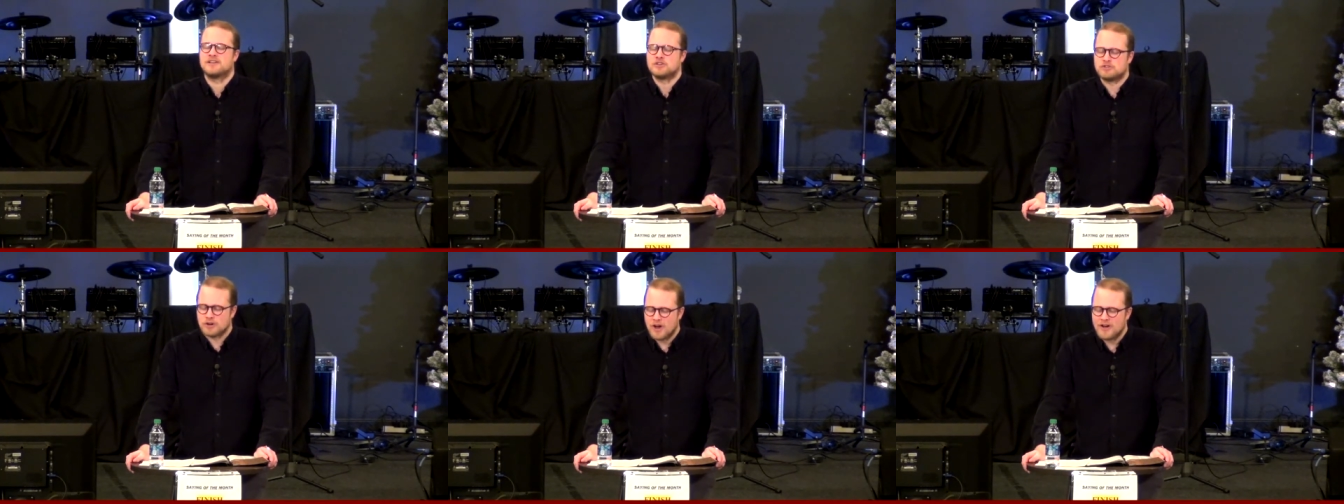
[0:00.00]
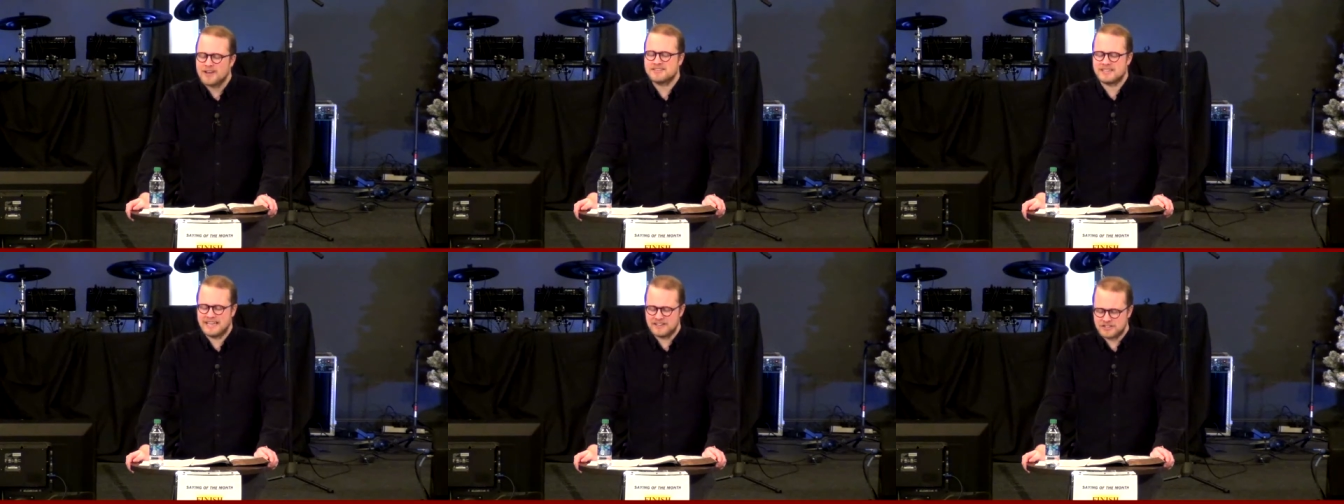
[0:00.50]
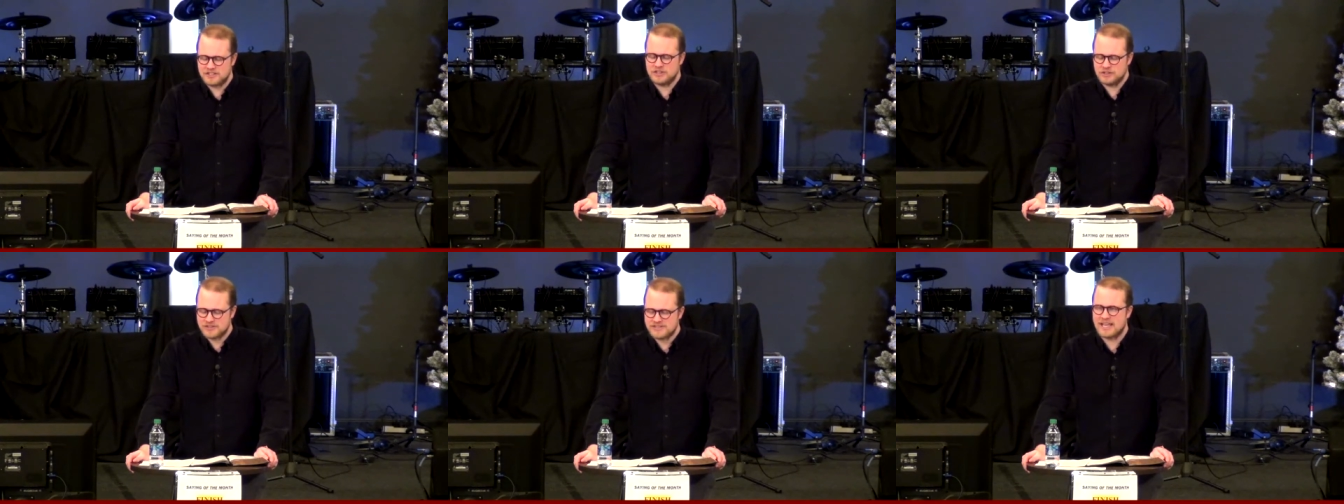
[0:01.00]
Draw us into
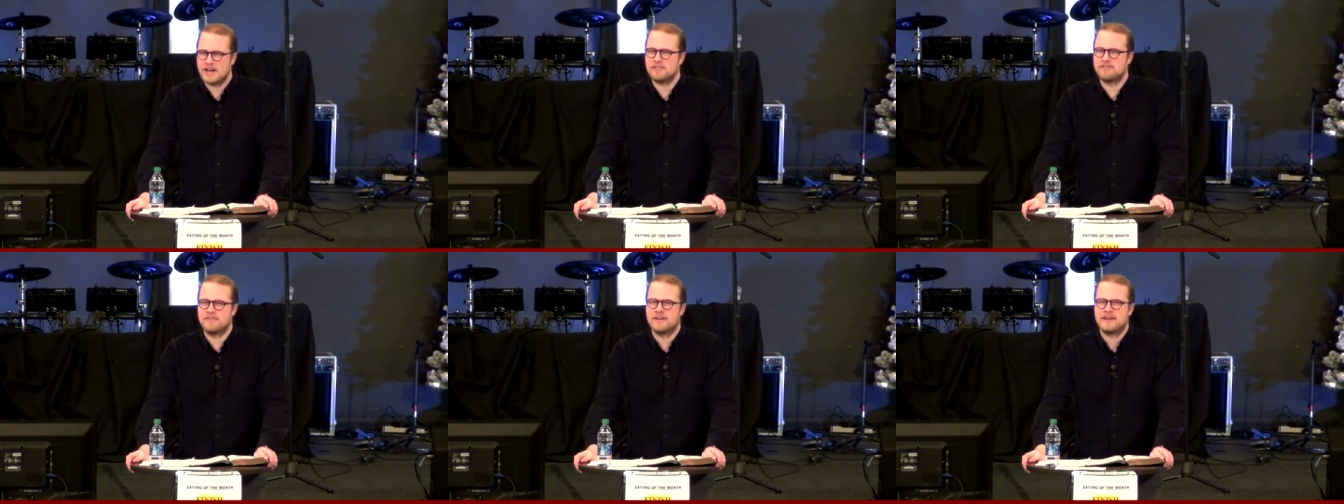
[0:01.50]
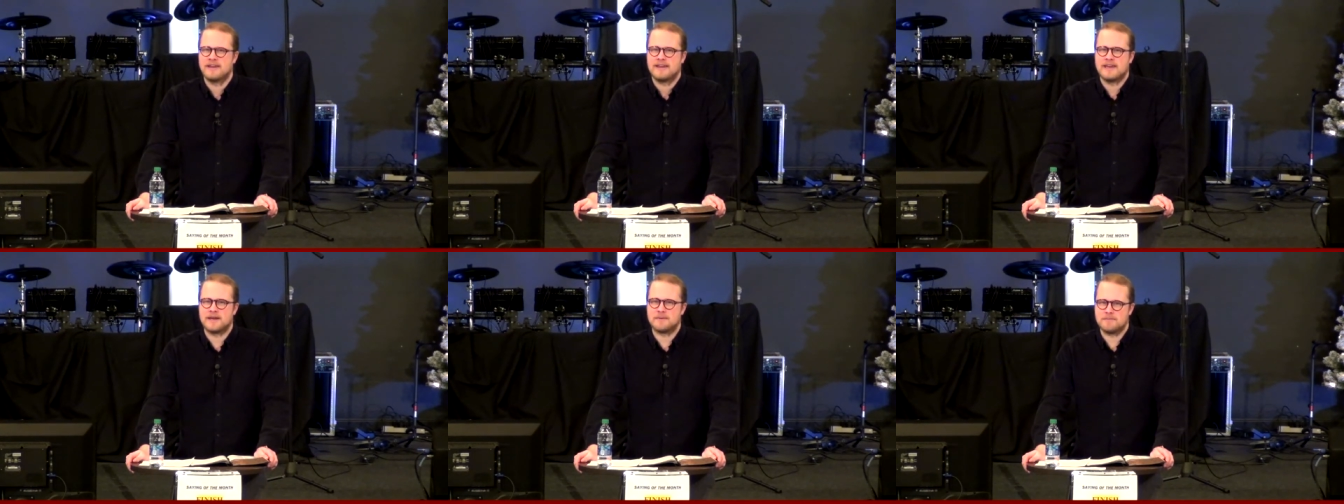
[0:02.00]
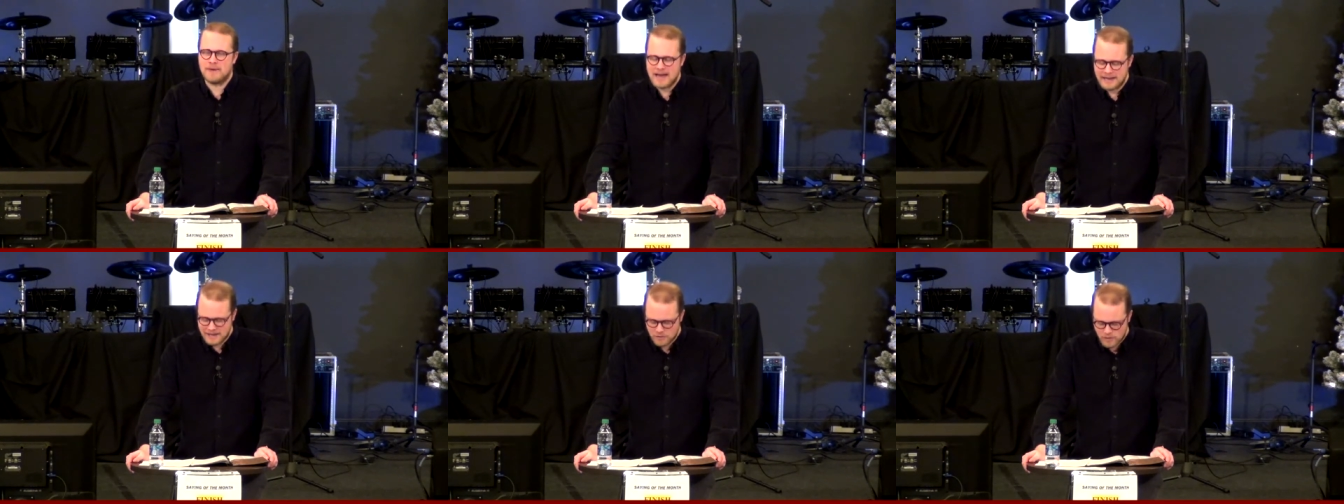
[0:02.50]
yourself in a
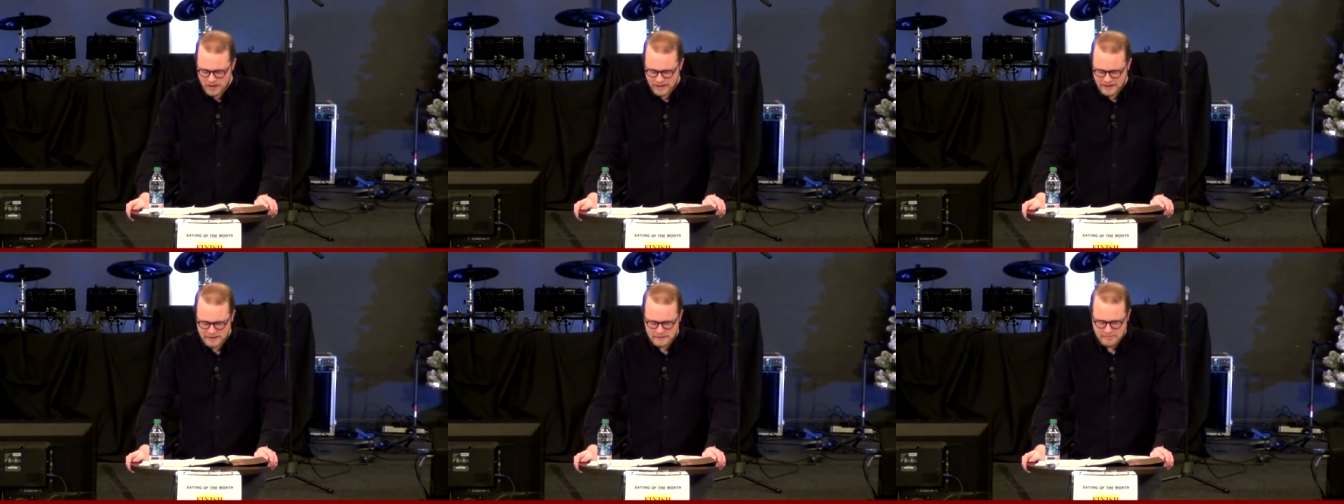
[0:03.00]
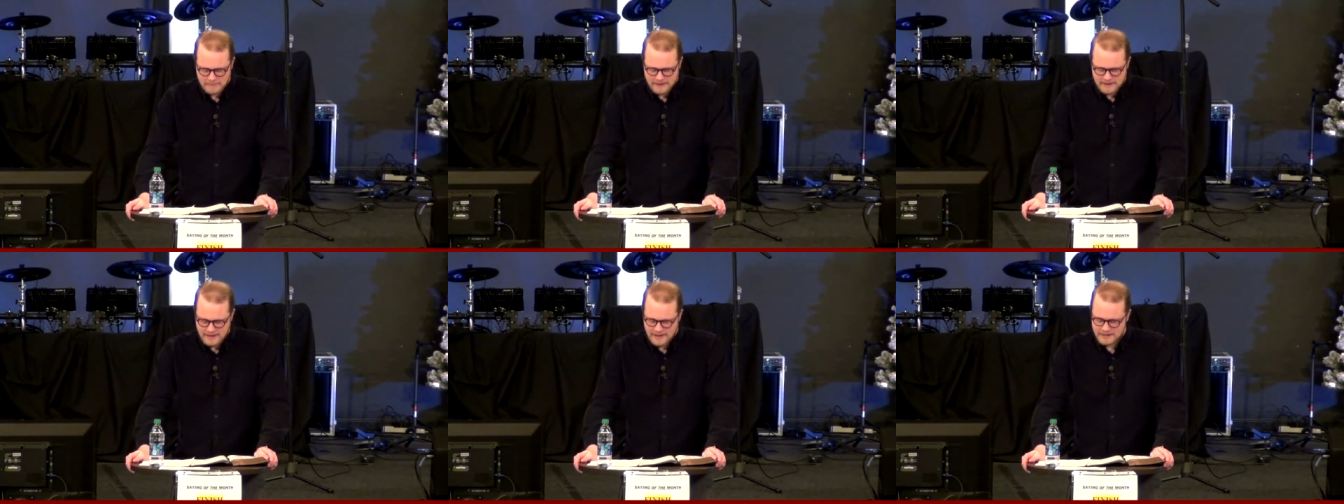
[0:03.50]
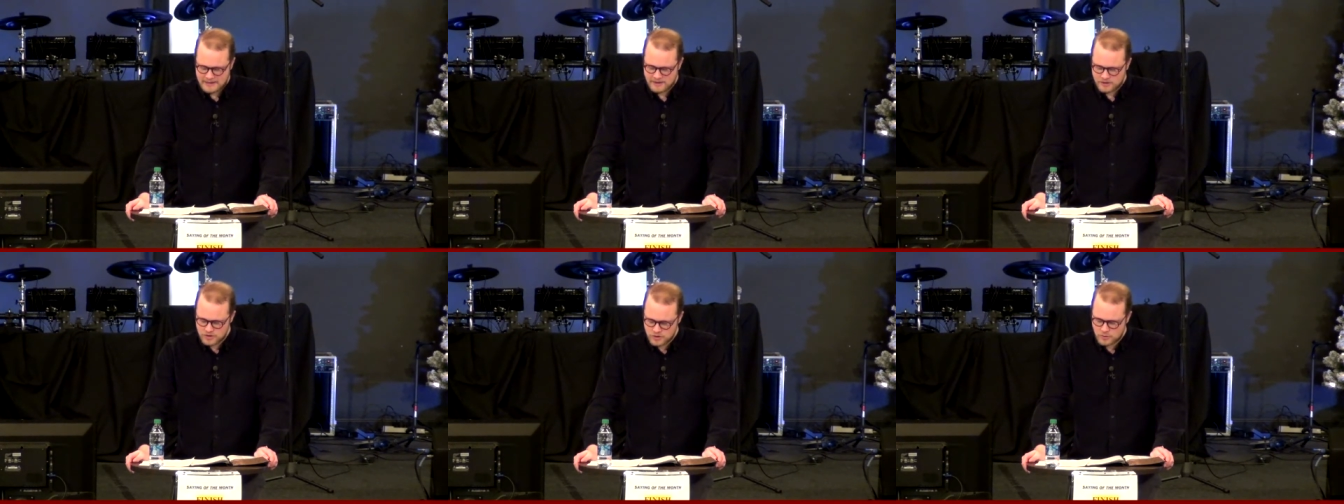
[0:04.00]
mighty way and in
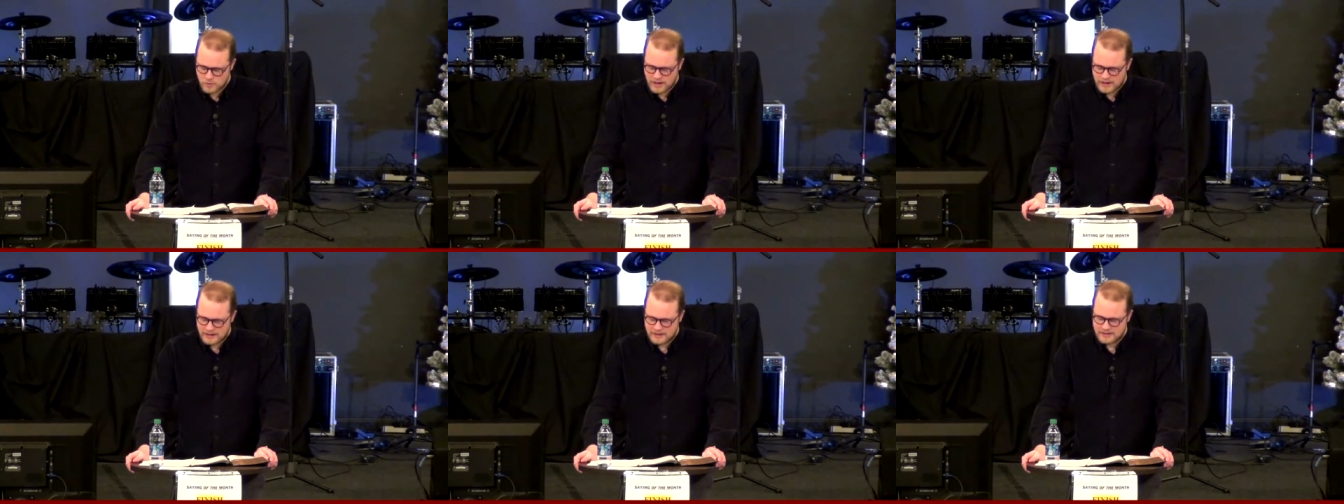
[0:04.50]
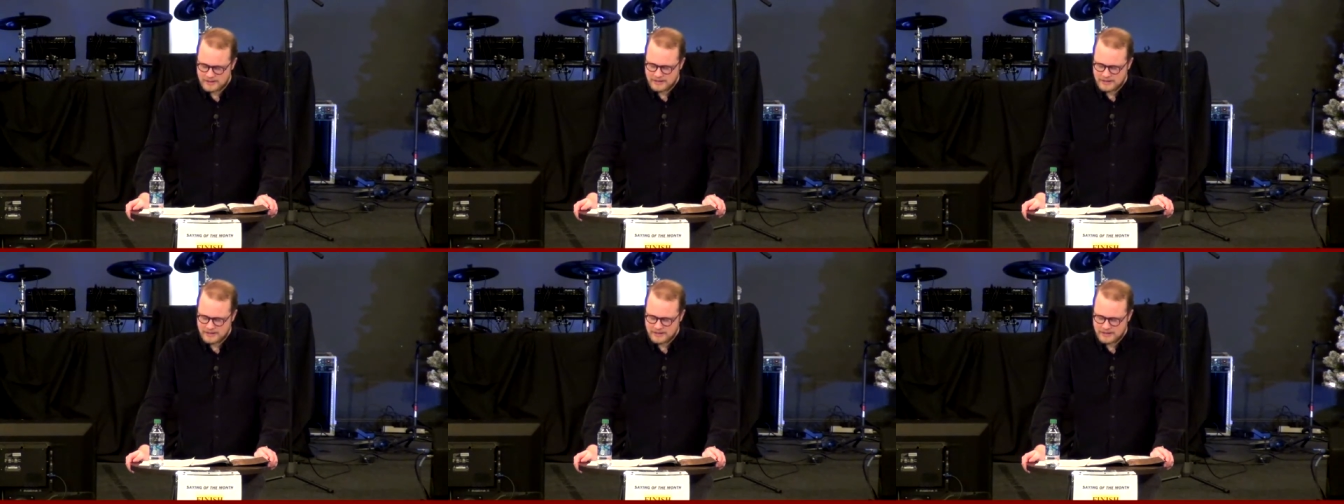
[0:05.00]
a new way.